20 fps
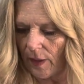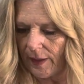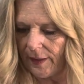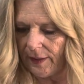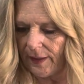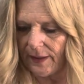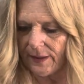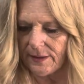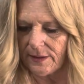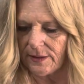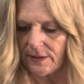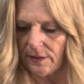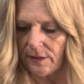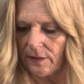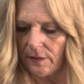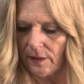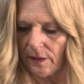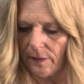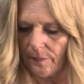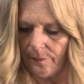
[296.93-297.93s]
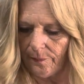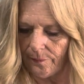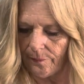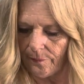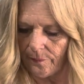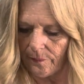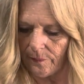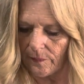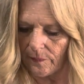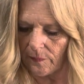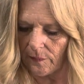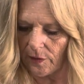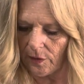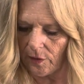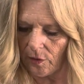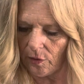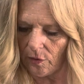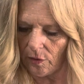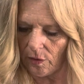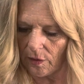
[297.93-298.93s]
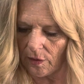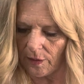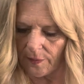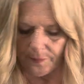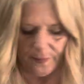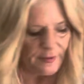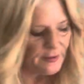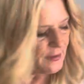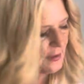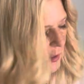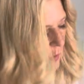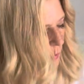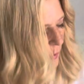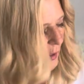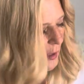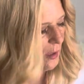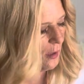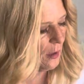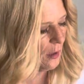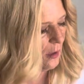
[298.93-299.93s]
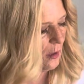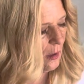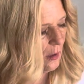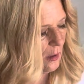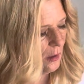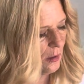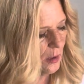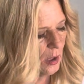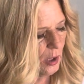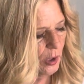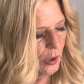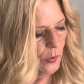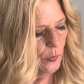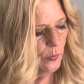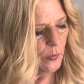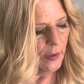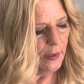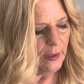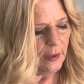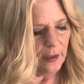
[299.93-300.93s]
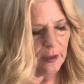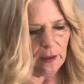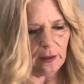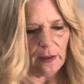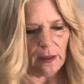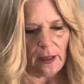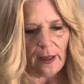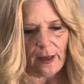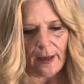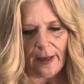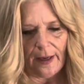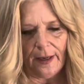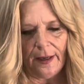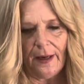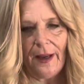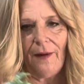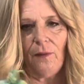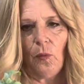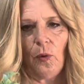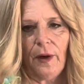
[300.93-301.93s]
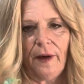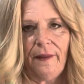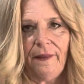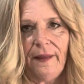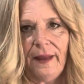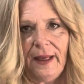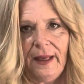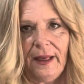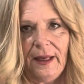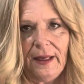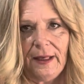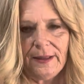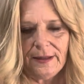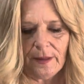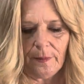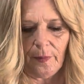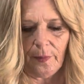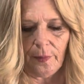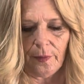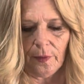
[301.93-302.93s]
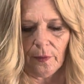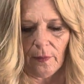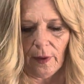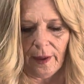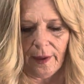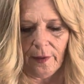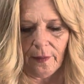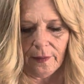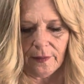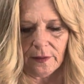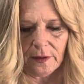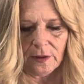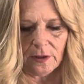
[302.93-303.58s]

next to the eucalyptus that we glued in. And I have one of these. I'm going to put it right here at the